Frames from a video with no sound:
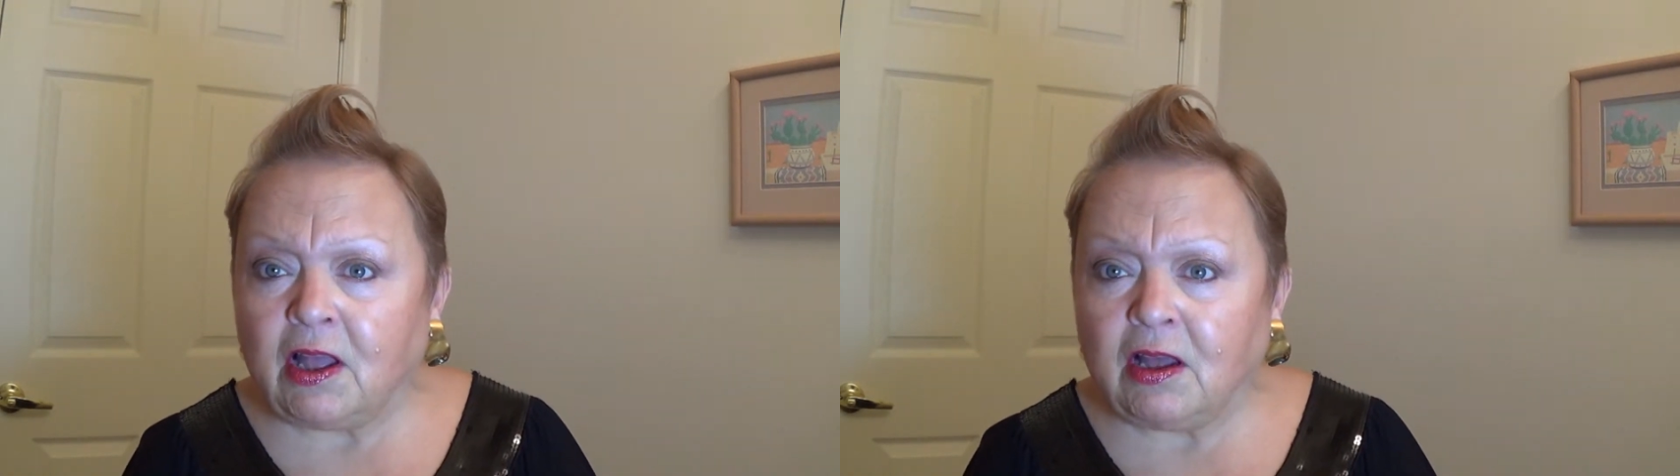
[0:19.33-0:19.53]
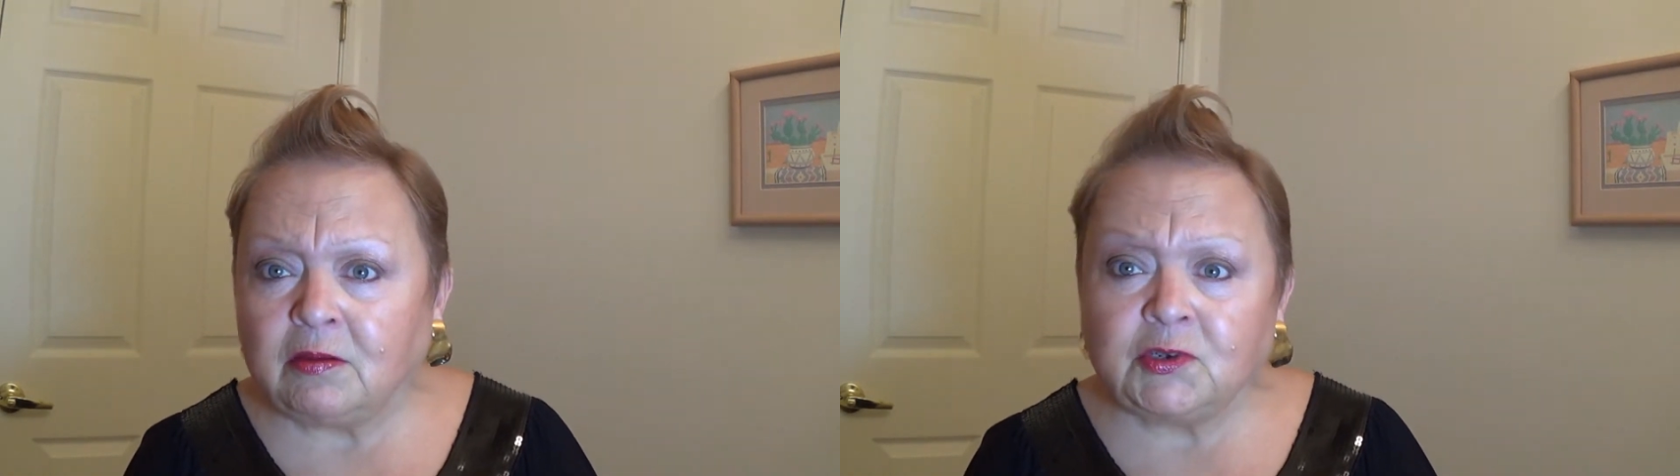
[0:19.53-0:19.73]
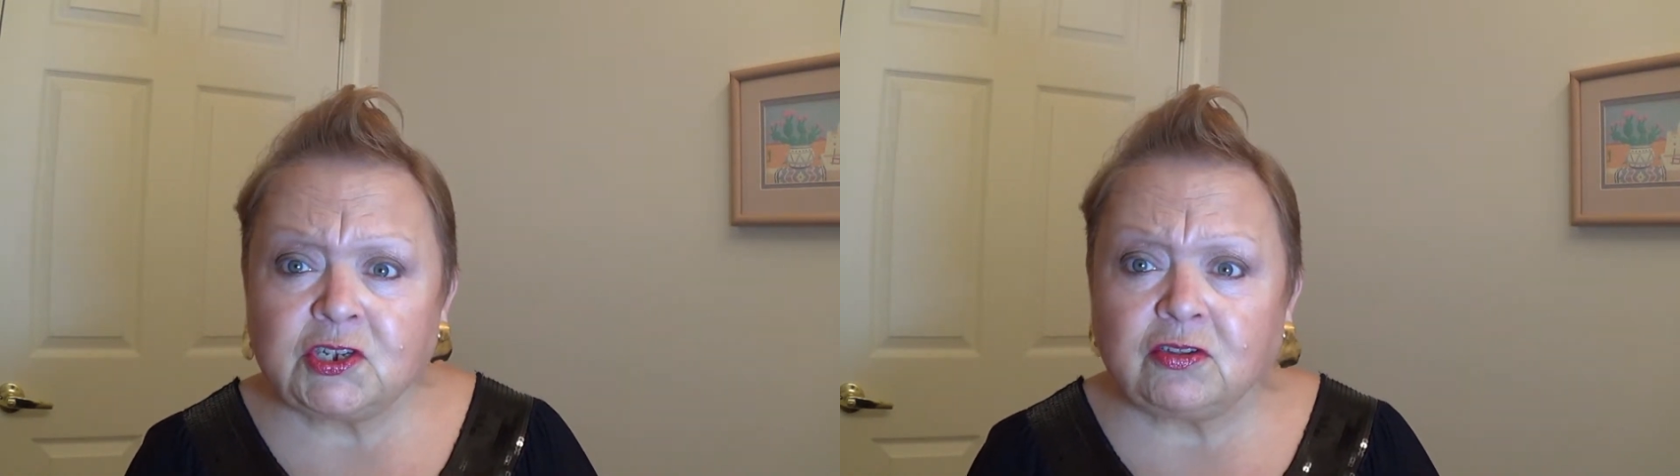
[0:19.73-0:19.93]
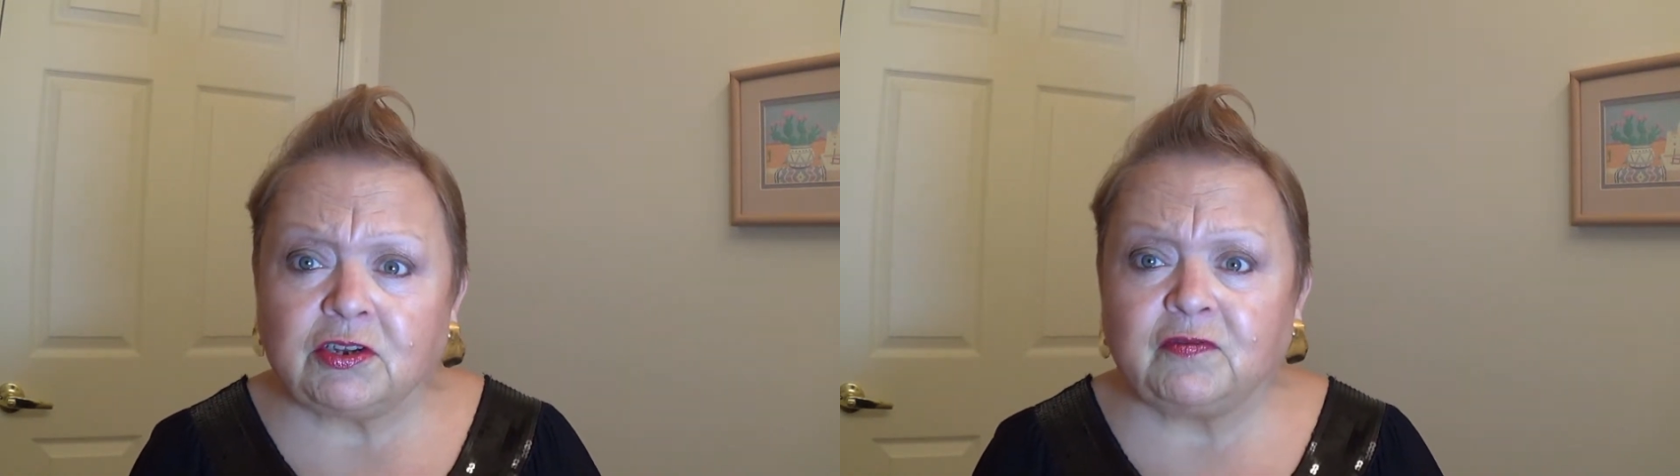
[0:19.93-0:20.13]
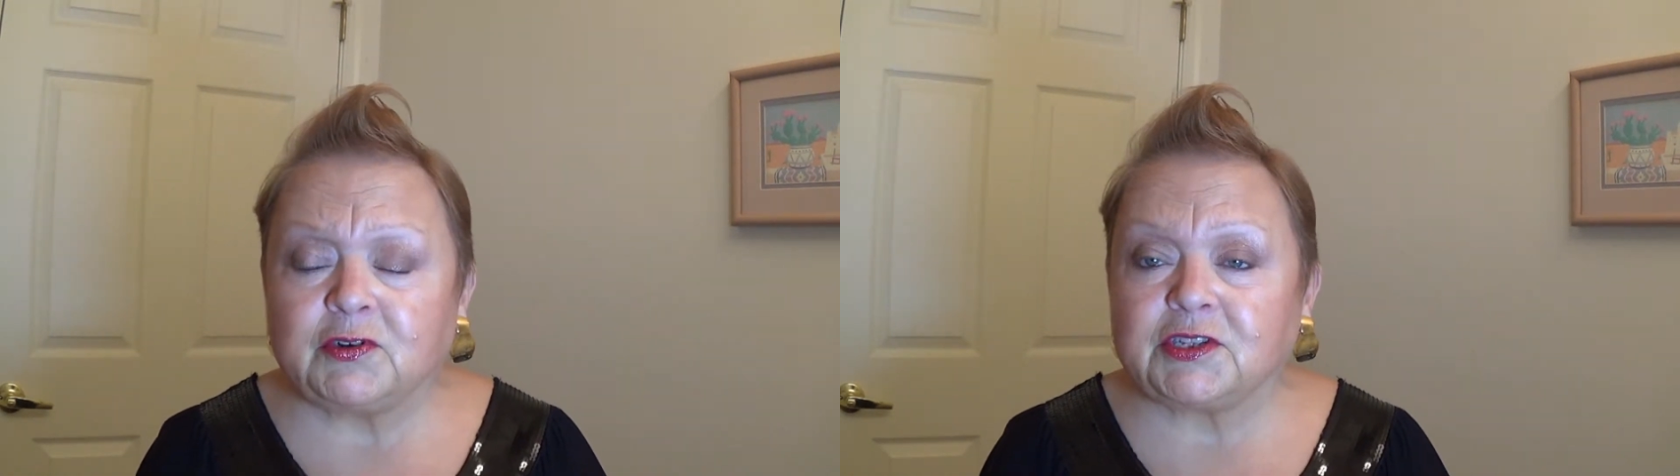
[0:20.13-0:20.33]
I'm just
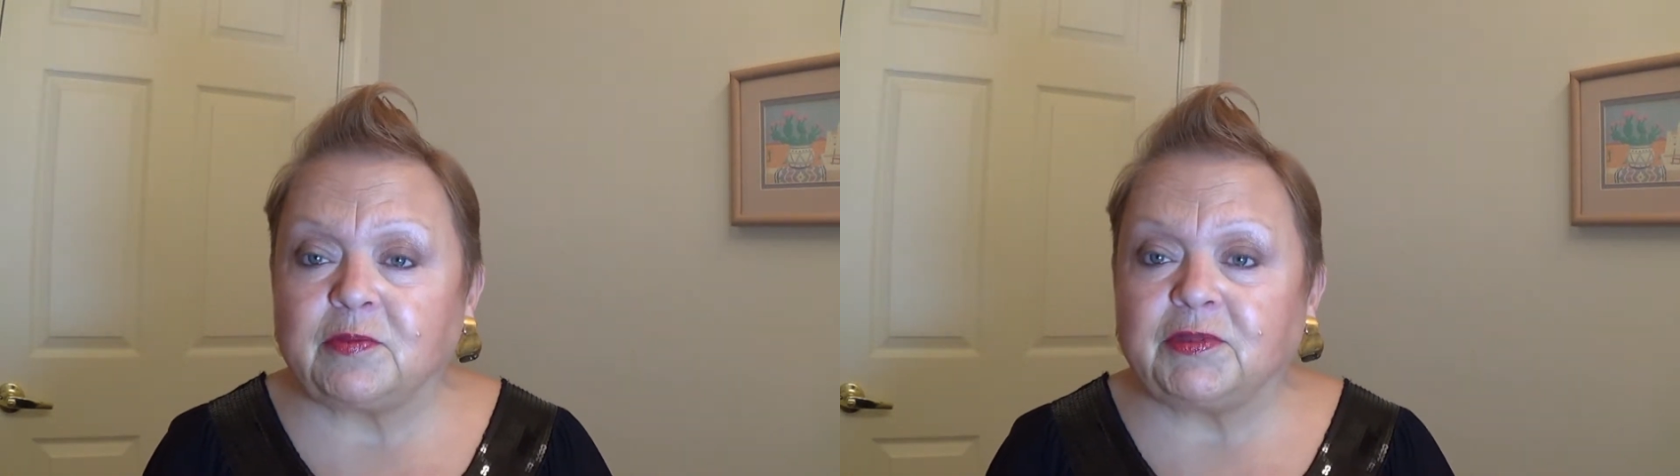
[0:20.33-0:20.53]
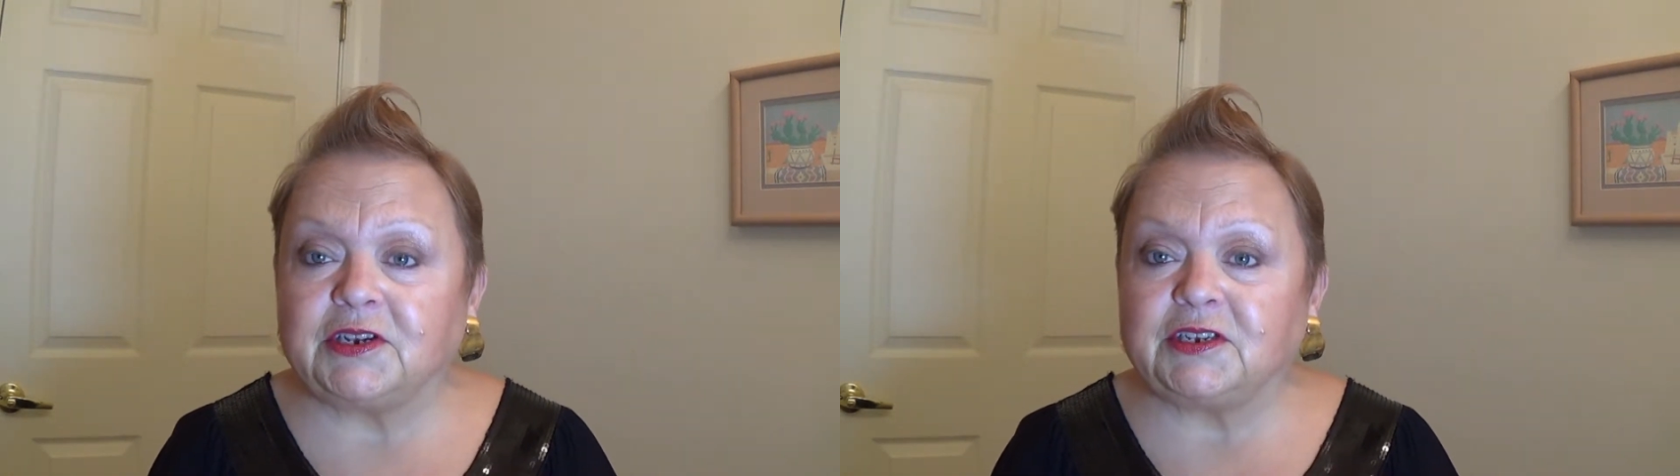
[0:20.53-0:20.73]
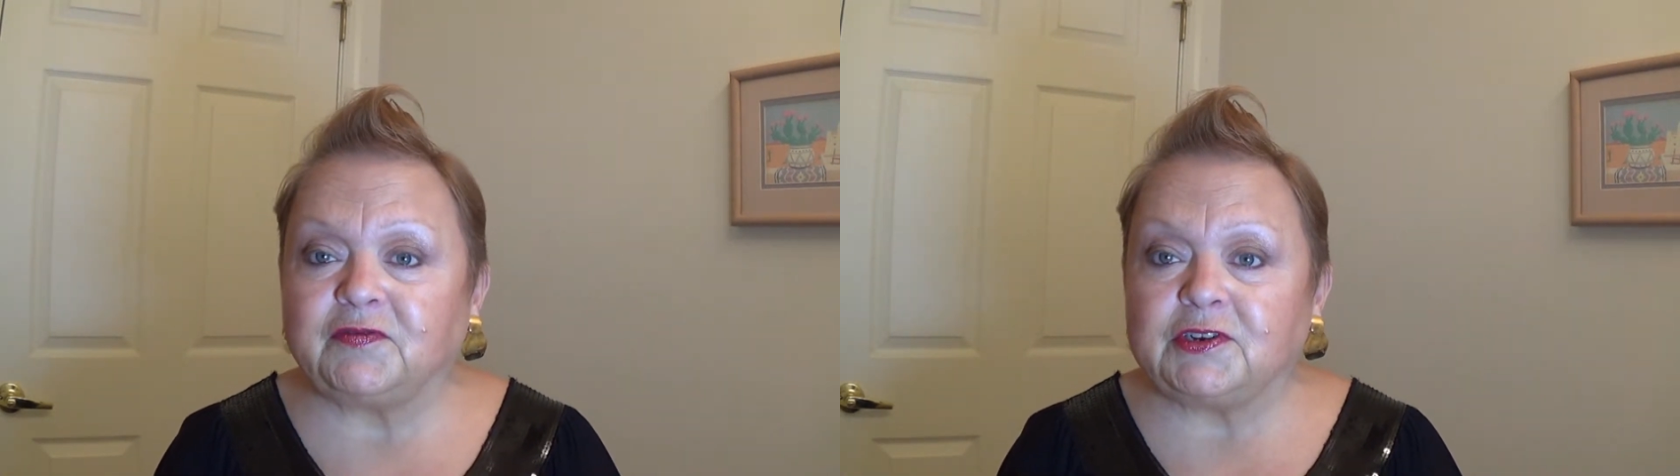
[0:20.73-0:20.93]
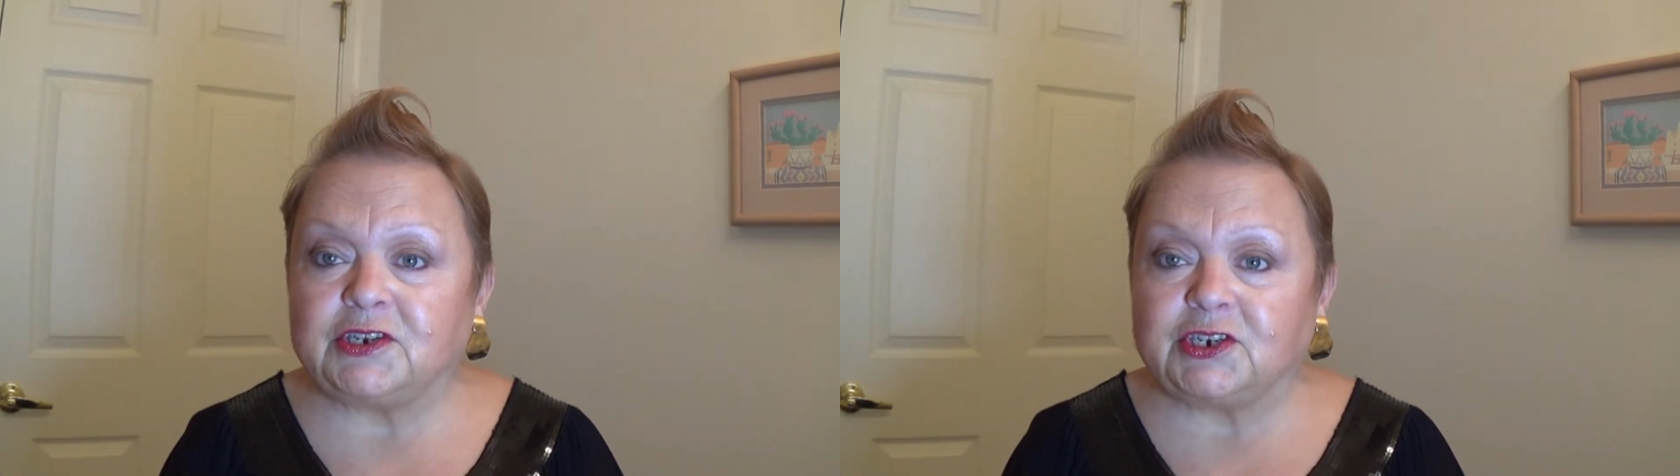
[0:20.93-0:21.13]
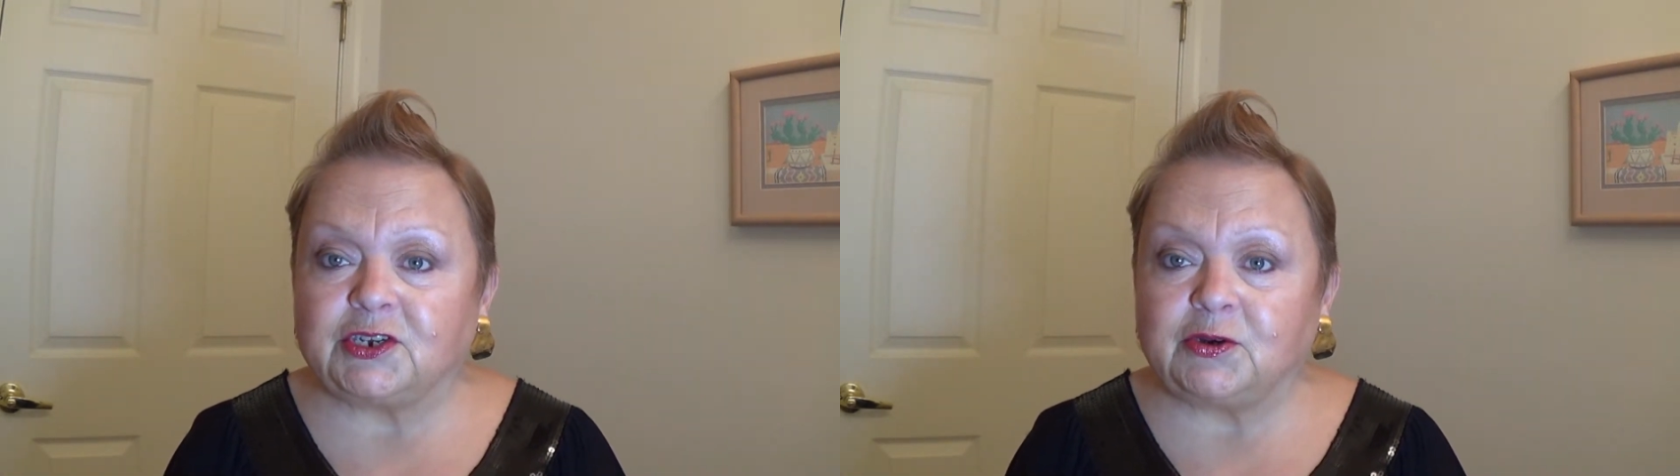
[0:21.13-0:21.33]
looking for something
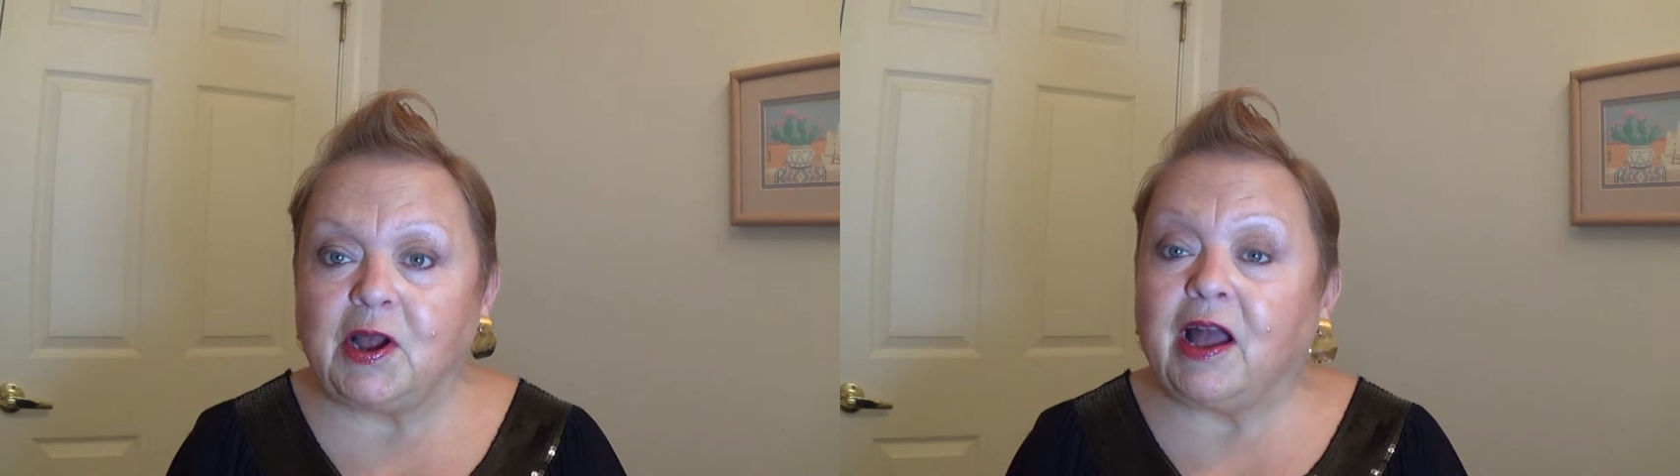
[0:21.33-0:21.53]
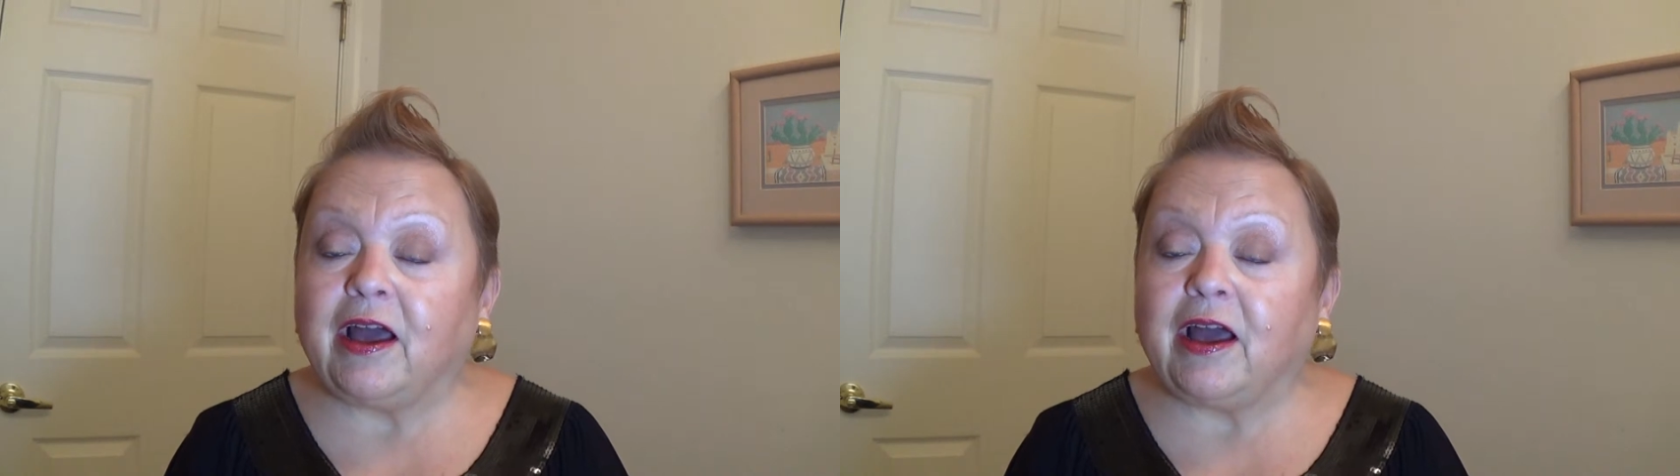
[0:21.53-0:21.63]
different to do.